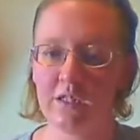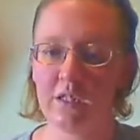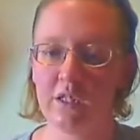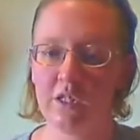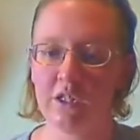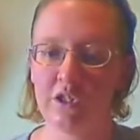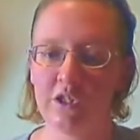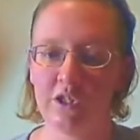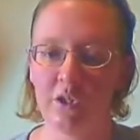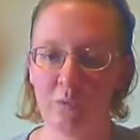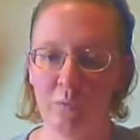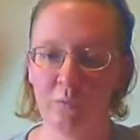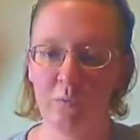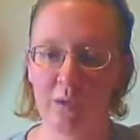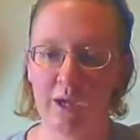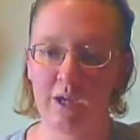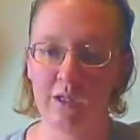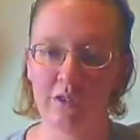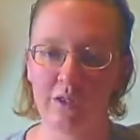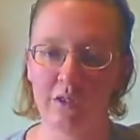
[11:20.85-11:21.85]
unless you
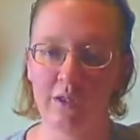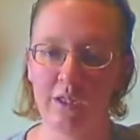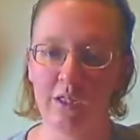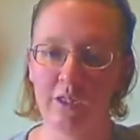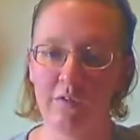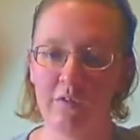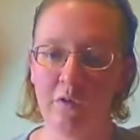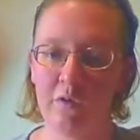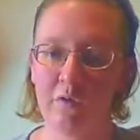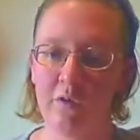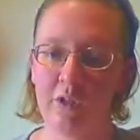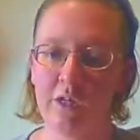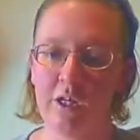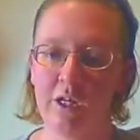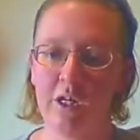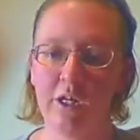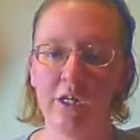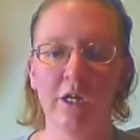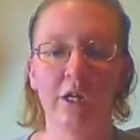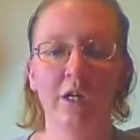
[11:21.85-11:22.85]
actually live over
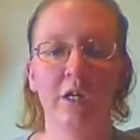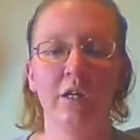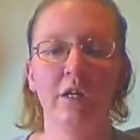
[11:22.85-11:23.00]
there.